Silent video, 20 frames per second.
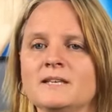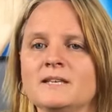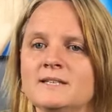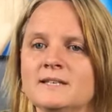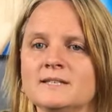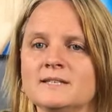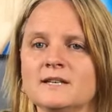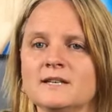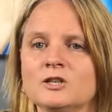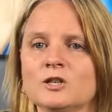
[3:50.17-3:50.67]
is
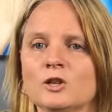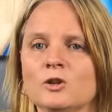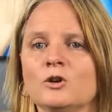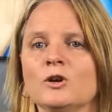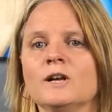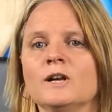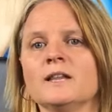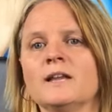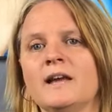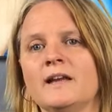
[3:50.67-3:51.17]
the essential
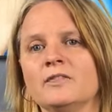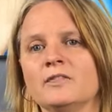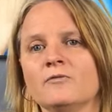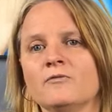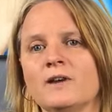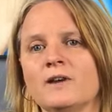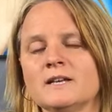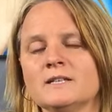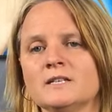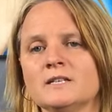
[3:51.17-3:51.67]
oil, and
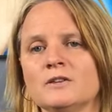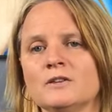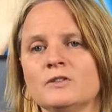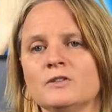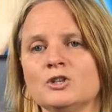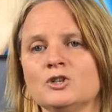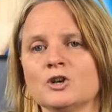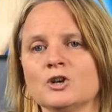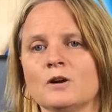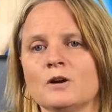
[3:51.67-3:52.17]
the rest
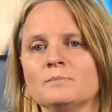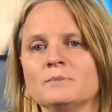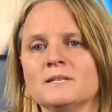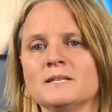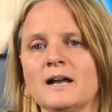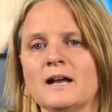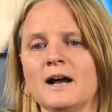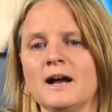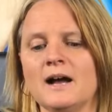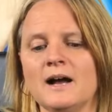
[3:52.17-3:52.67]
of the
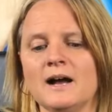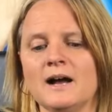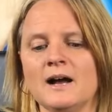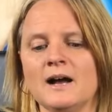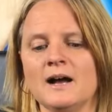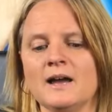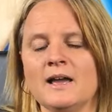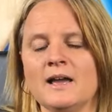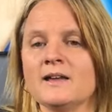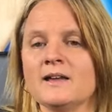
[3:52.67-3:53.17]
drops
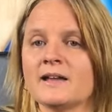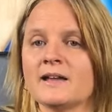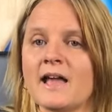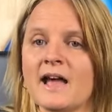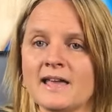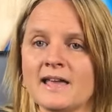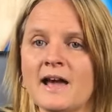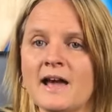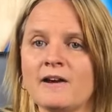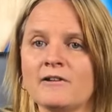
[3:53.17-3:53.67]
are
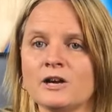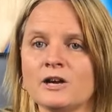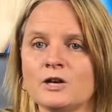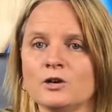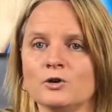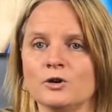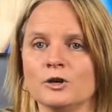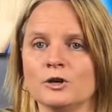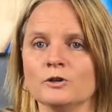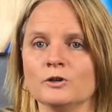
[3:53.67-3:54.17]
a
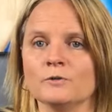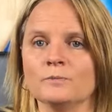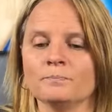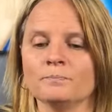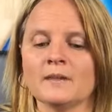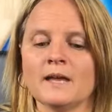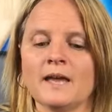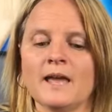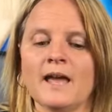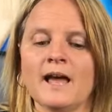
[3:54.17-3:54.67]
carrier oil.
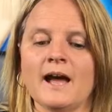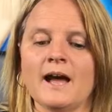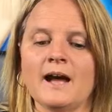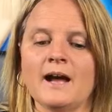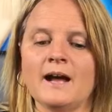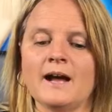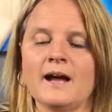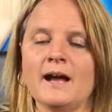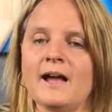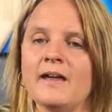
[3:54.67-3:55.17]

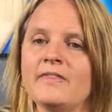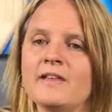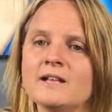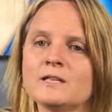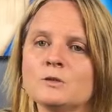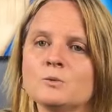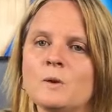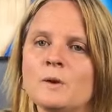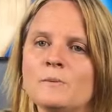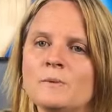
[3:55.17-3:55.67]
And
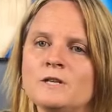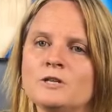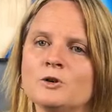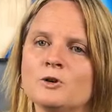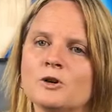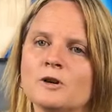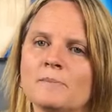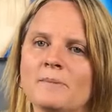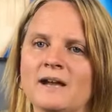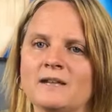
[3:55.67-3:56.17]
that's when we
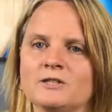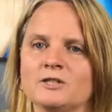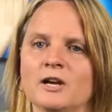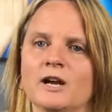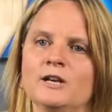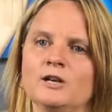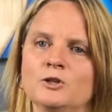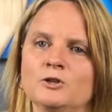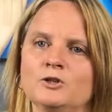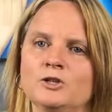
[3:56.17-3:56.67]
talk about
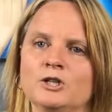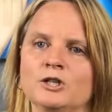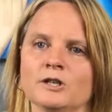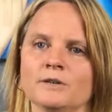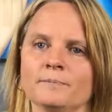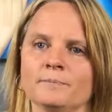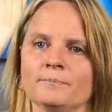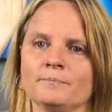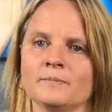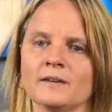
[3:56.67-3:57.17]

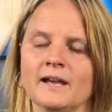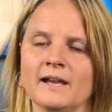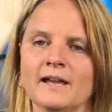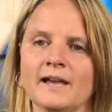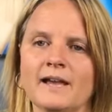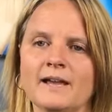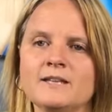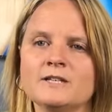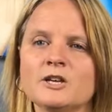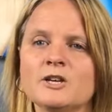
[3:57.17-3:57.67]
dilution.
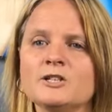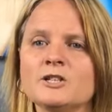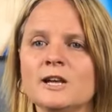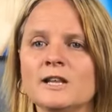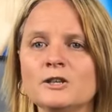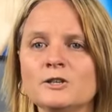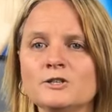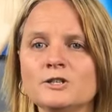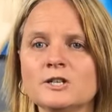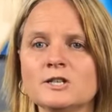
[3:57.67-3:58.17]
Okay, so
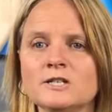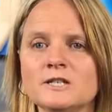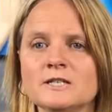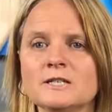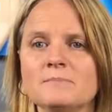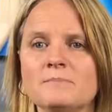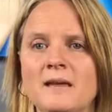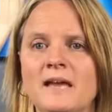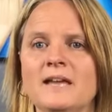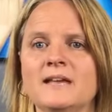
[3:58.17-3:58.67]
dilution
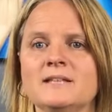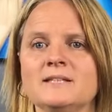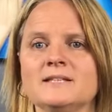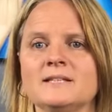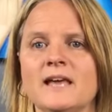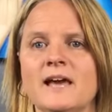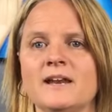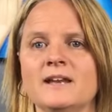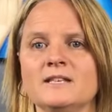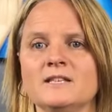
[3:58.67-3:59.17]
just means
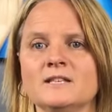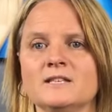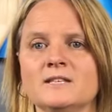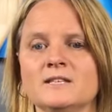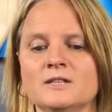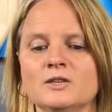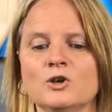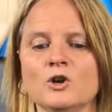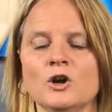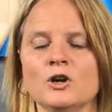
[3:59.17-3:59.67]
that
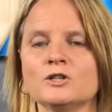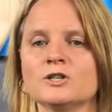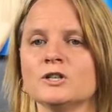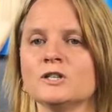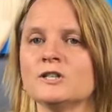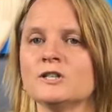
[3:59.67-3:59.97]
it's not